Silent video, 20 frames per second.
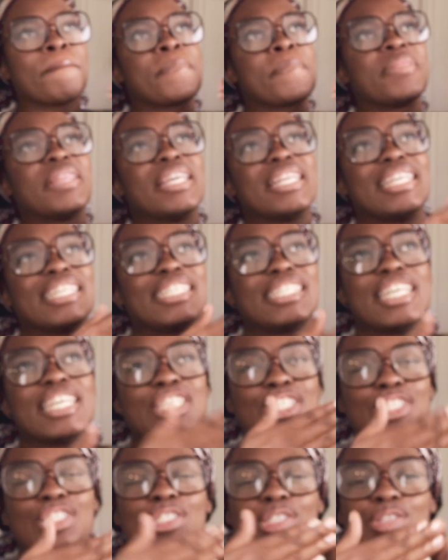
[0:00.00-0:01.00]
the
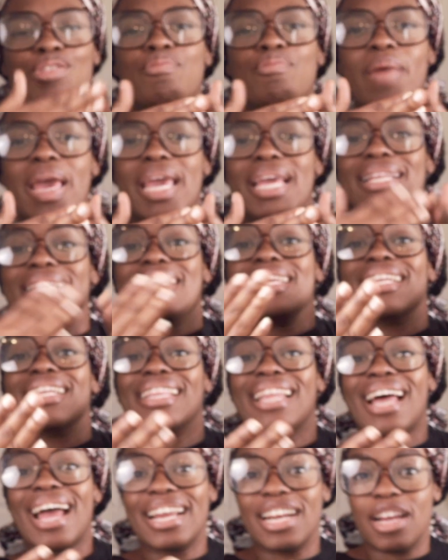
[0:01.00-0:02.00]
decisions you make need to
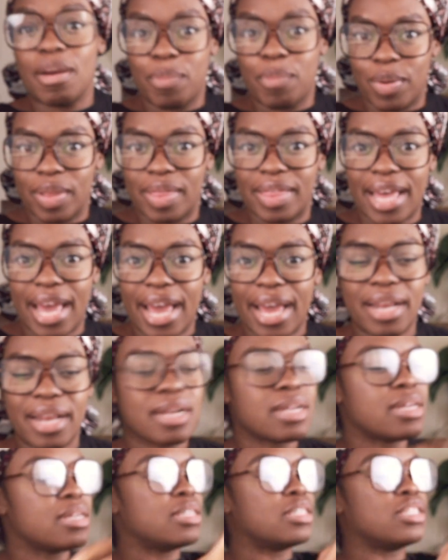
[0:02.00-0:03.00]
line up with that.